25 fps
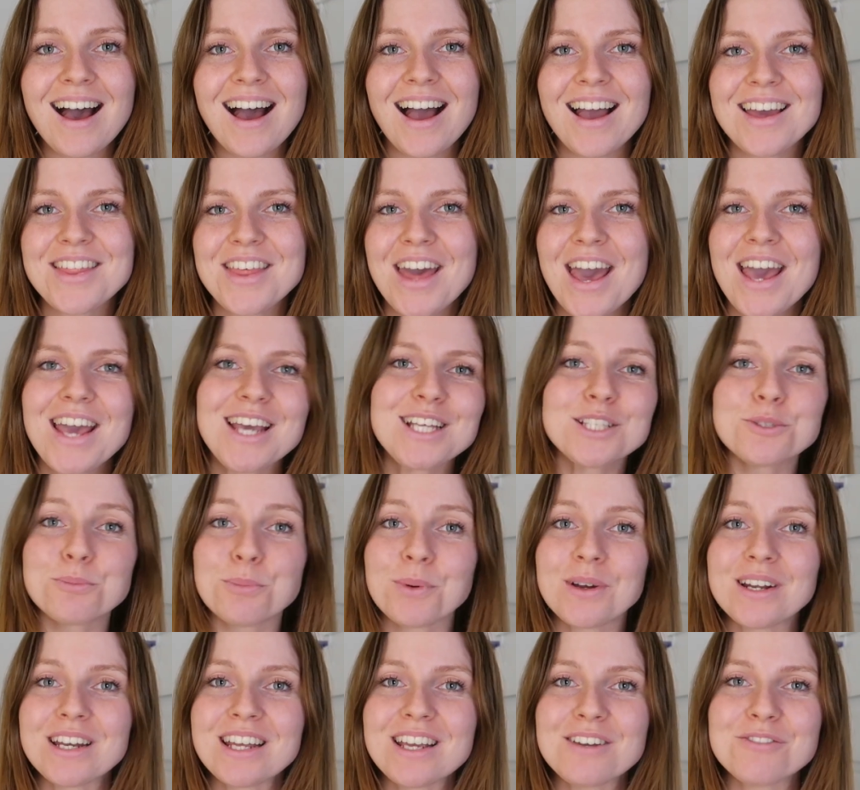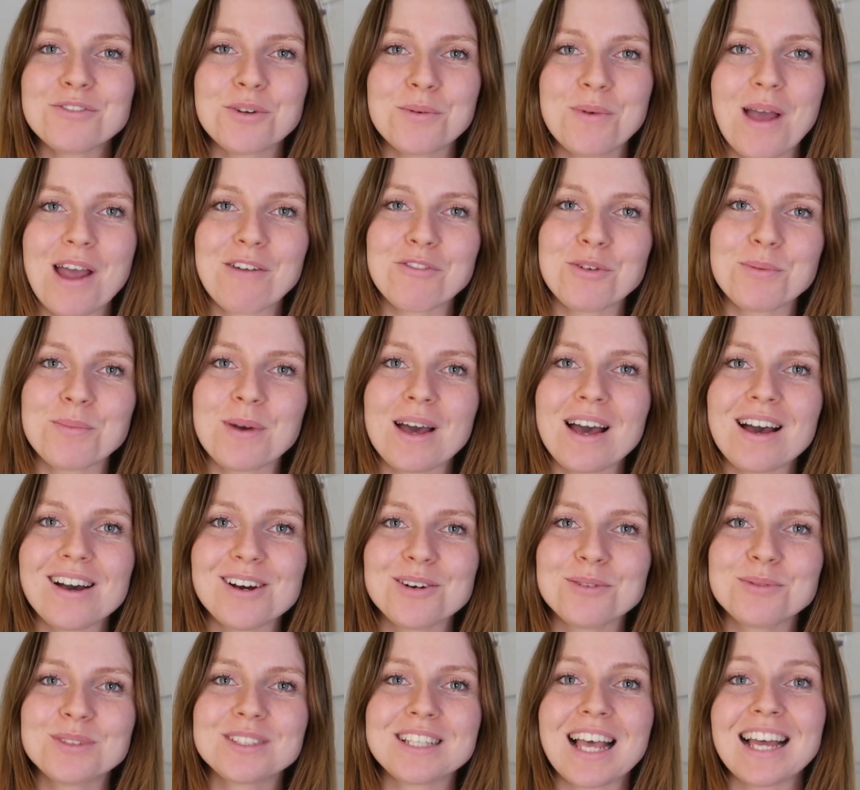Hi there, it's Brittany from Every Bit
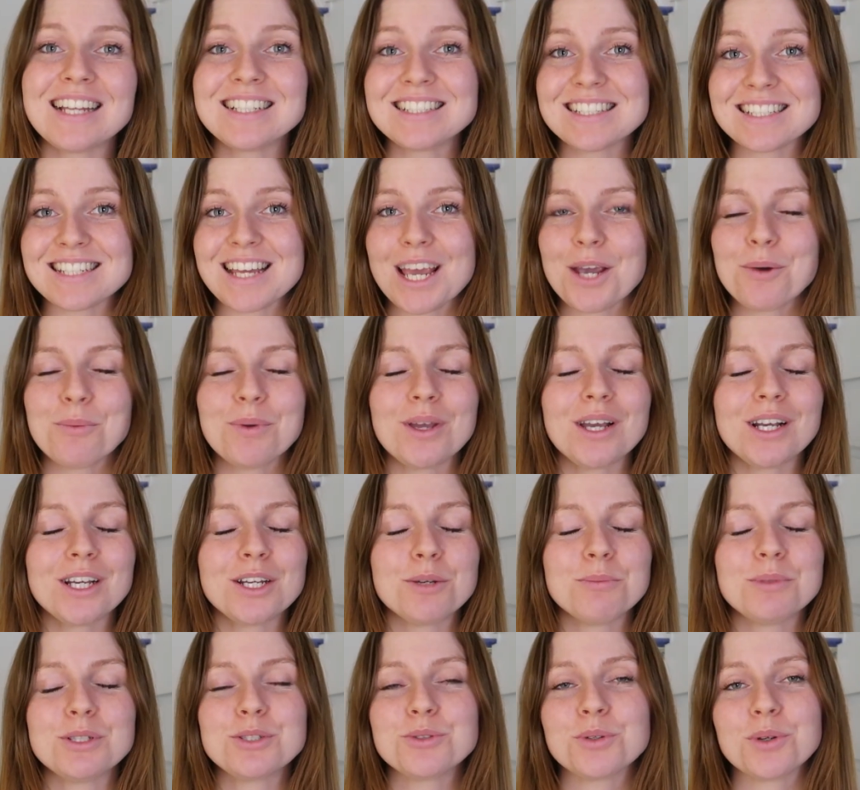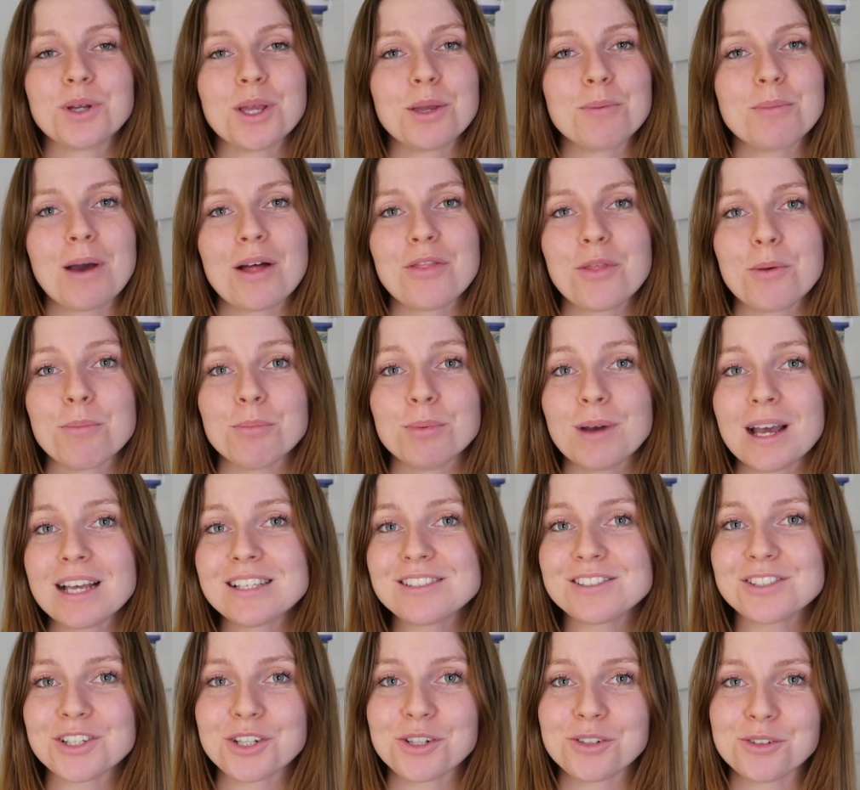Helps, and today we are going to be talking about the
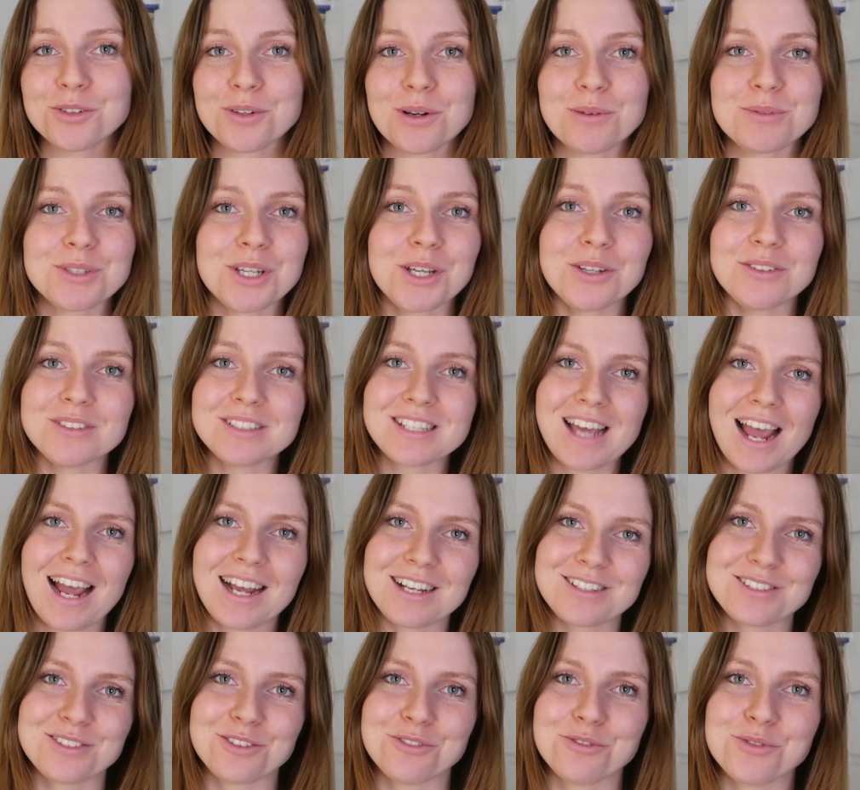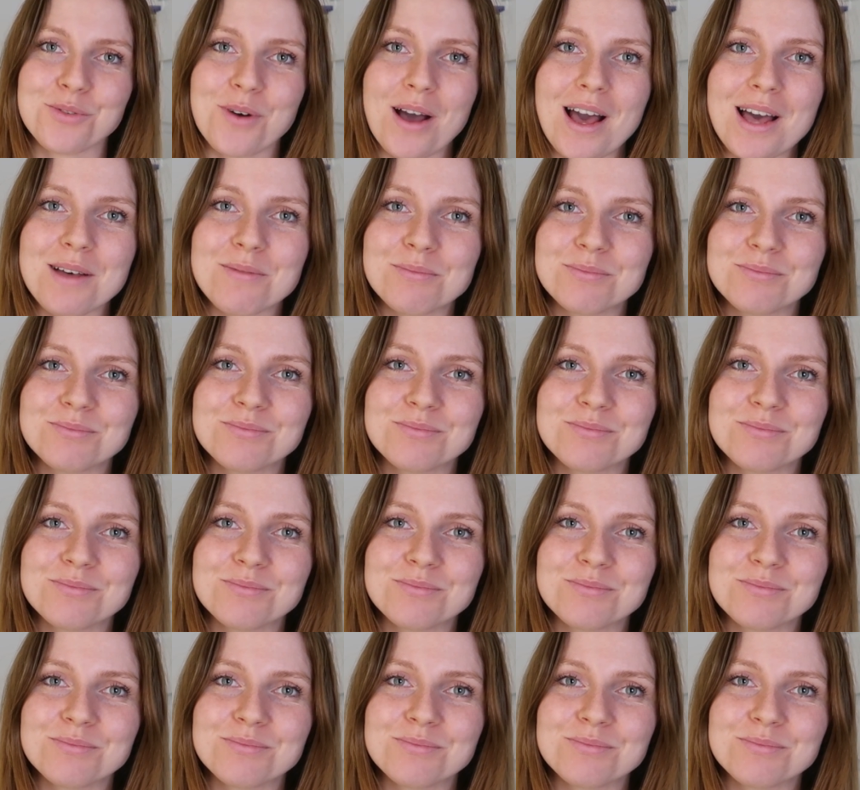best crypto tax software.